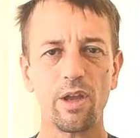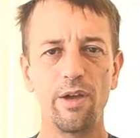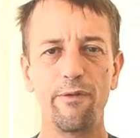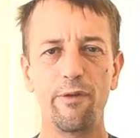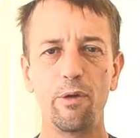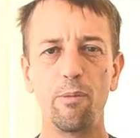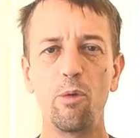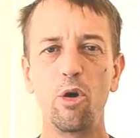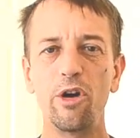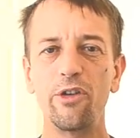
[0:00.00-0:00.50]

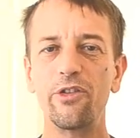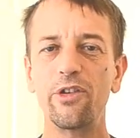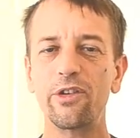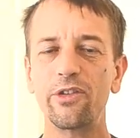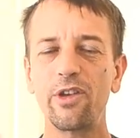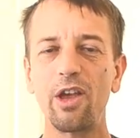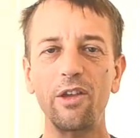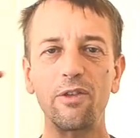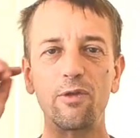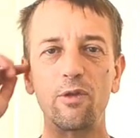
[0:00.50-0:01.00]
If you're more
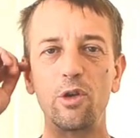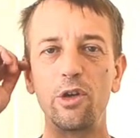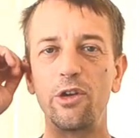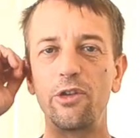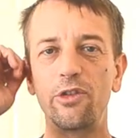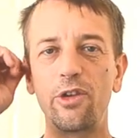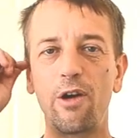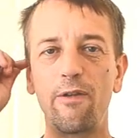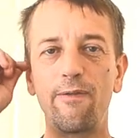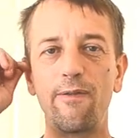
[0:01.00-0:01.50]
successful,
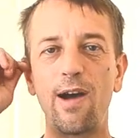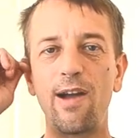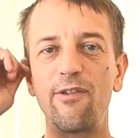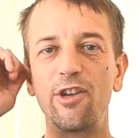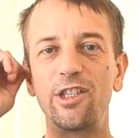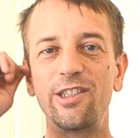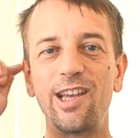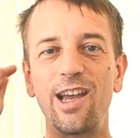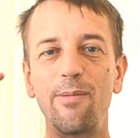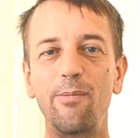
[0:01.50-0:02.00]
you sell
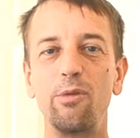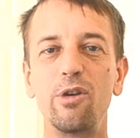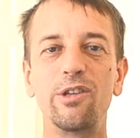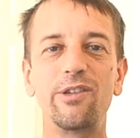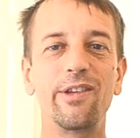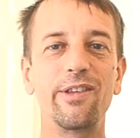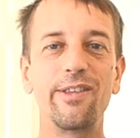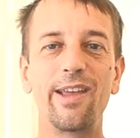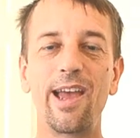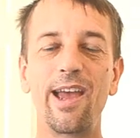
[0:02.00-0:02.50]
5 or 10
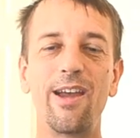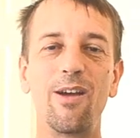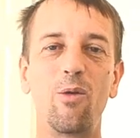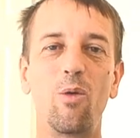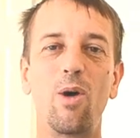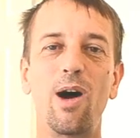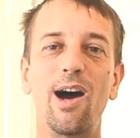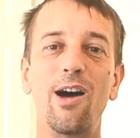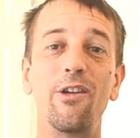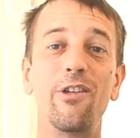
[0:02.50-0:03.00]
books a day,
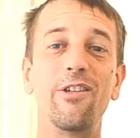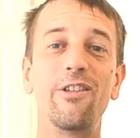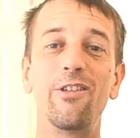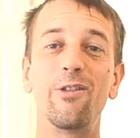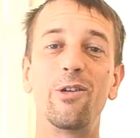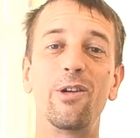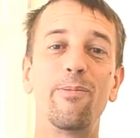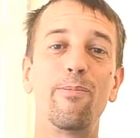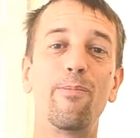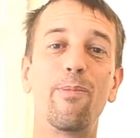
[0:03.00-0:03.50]
wow, you're
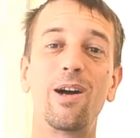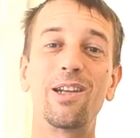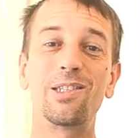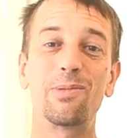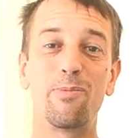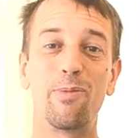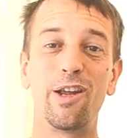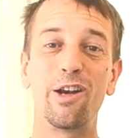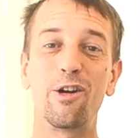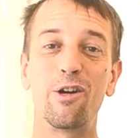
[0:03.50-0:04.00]
doing
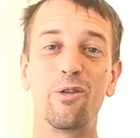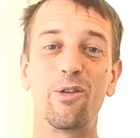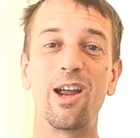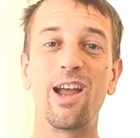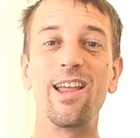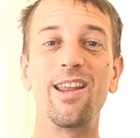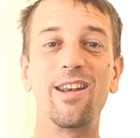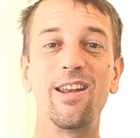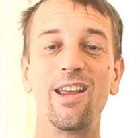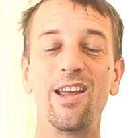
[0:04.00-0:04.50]
much better,
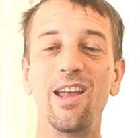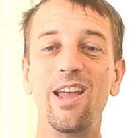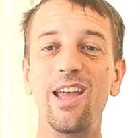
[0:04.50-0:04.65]
right?